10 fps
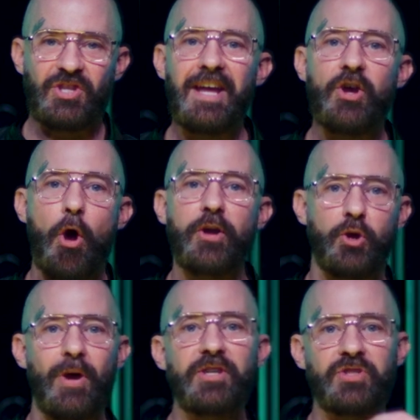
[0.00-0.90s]
take our
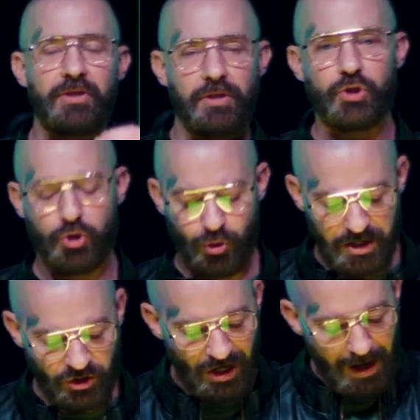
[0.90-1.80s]
grace to the
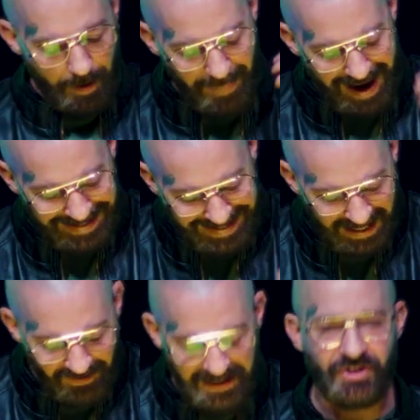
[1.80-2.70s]
streets by
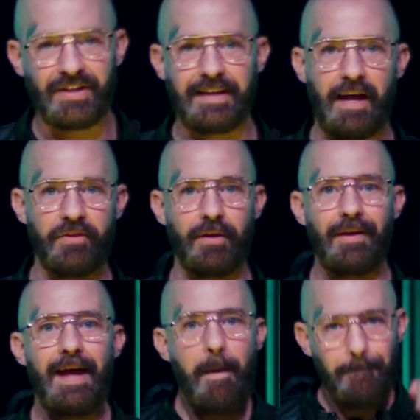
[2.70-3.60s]
giving together.
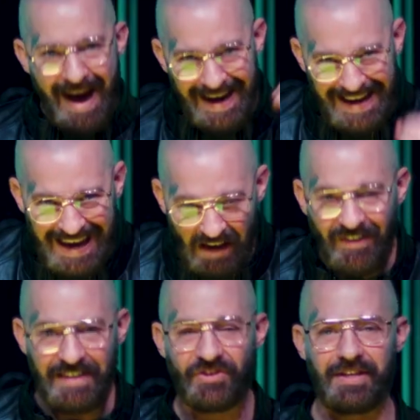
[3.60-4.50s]
By
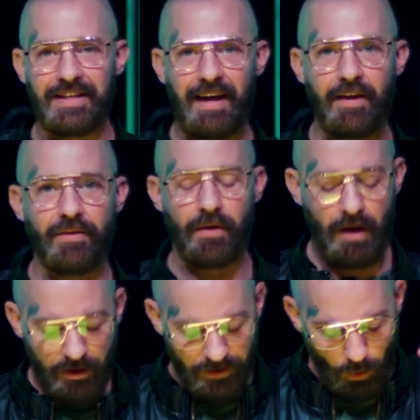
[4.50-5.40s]
giving together.
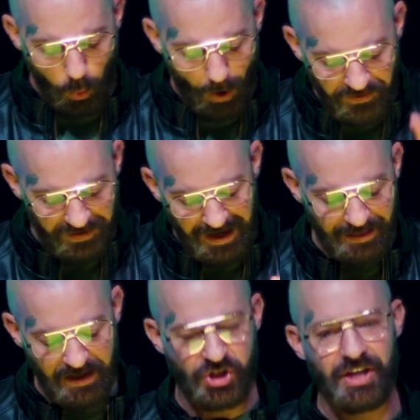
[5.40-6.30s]
The one thing
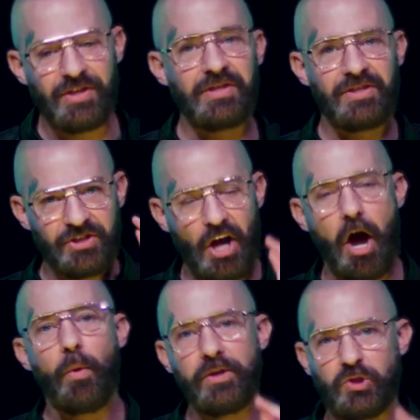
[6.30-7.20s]
that Jesus has
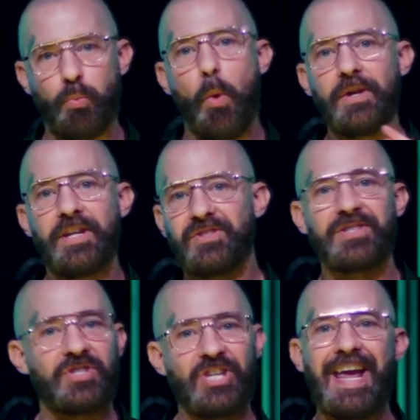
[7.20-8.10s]
always wanted us
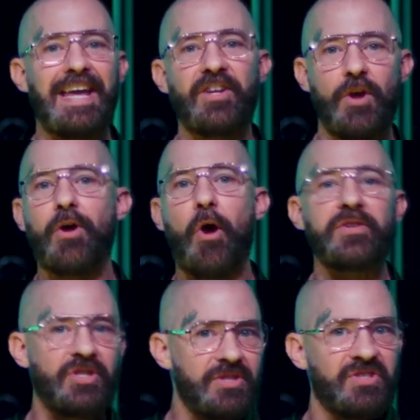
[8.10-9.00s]
to say in our
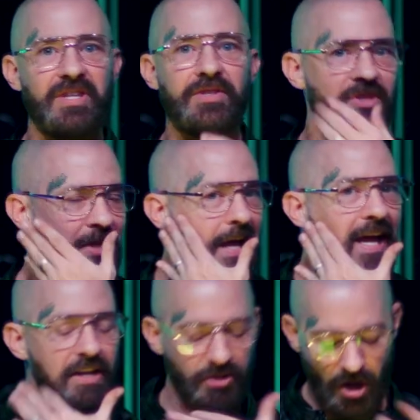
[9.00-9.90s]
hearts is this,
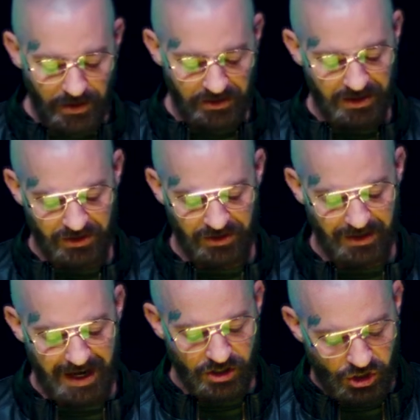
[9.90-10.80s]
and notice this
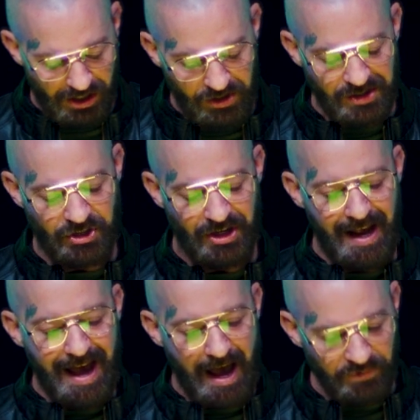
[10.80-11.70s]
today Jesus,
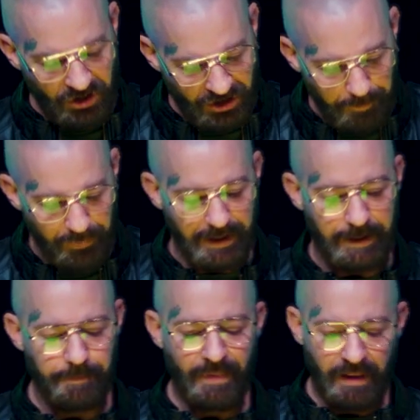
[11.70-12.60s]
I'm
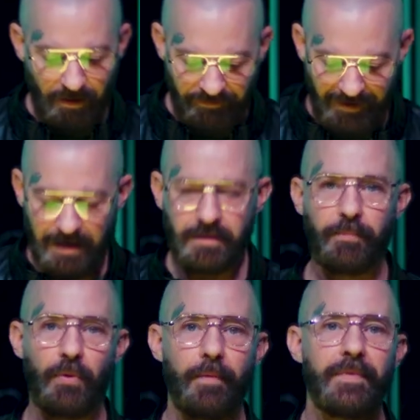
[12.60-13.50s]
simply
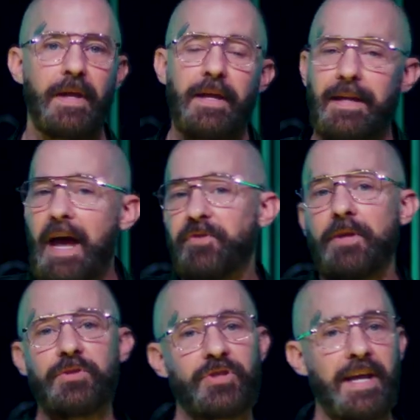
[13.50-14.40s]
available. You have to
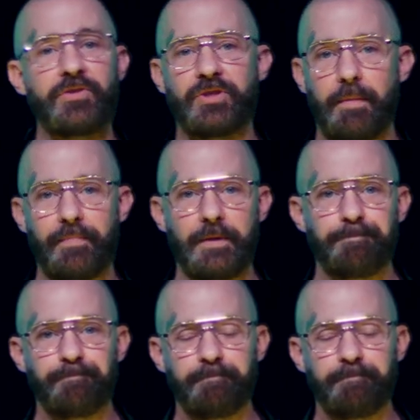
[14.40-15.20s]
understand something.